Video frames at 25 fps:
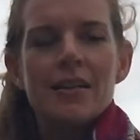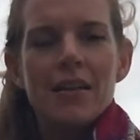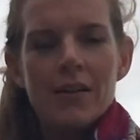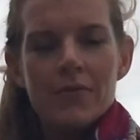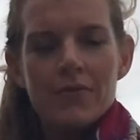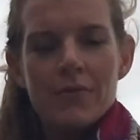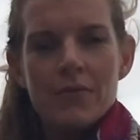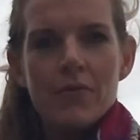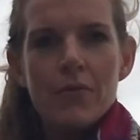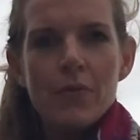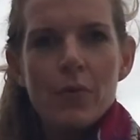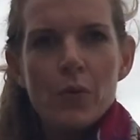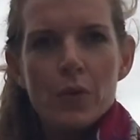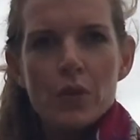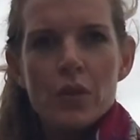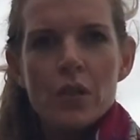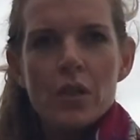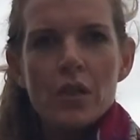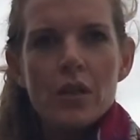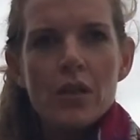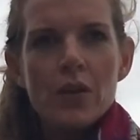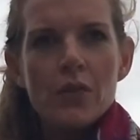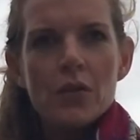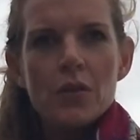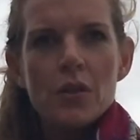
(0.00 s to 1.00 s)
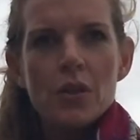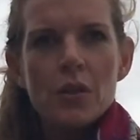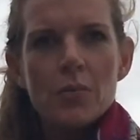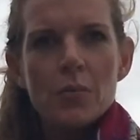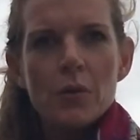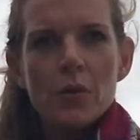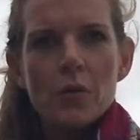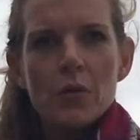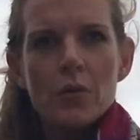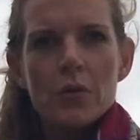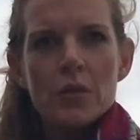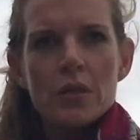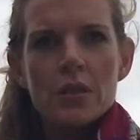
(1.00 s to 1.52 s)
I've been fortunate enough to come
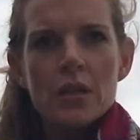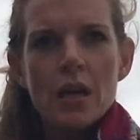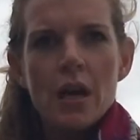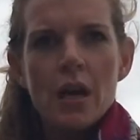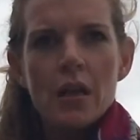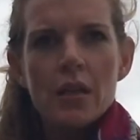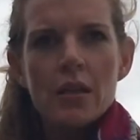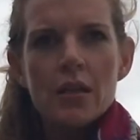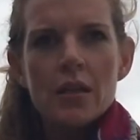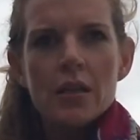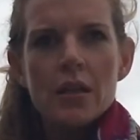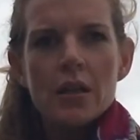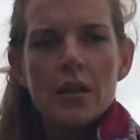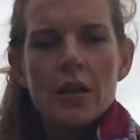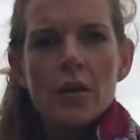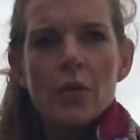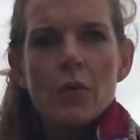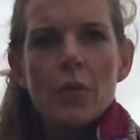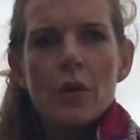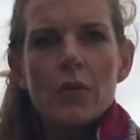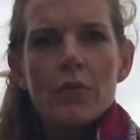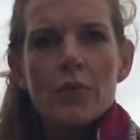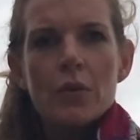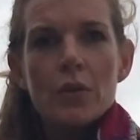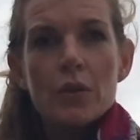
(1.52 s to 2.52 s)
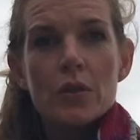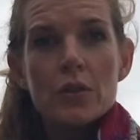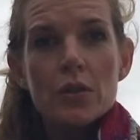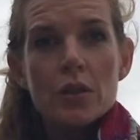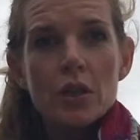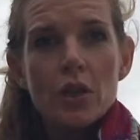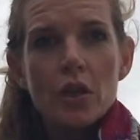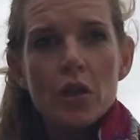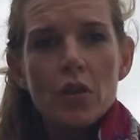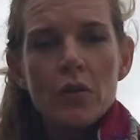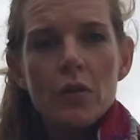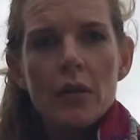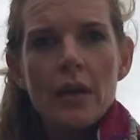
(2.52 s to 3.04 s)
across Don quite a few years
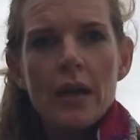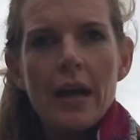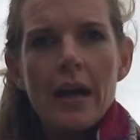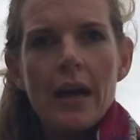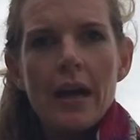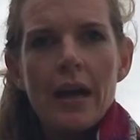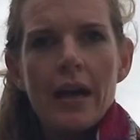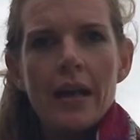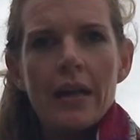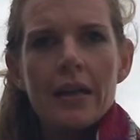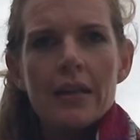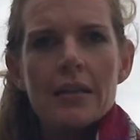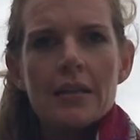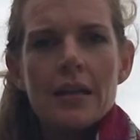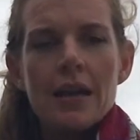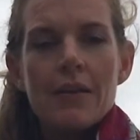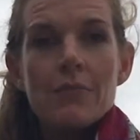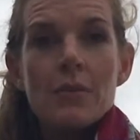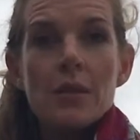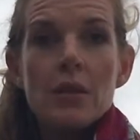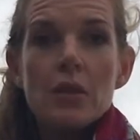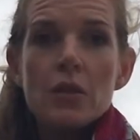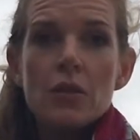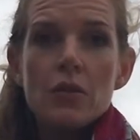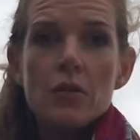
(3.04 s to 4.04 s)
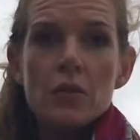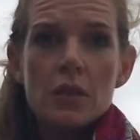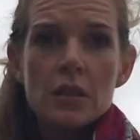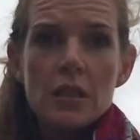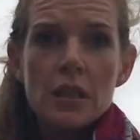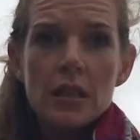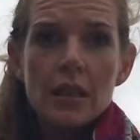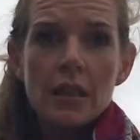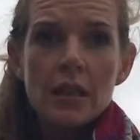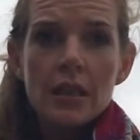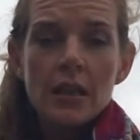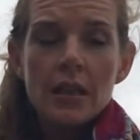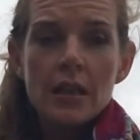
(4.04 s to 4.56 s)
ago and have been
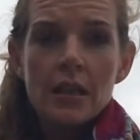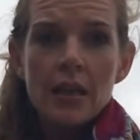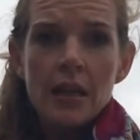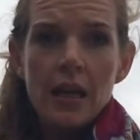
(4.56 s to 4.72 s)
using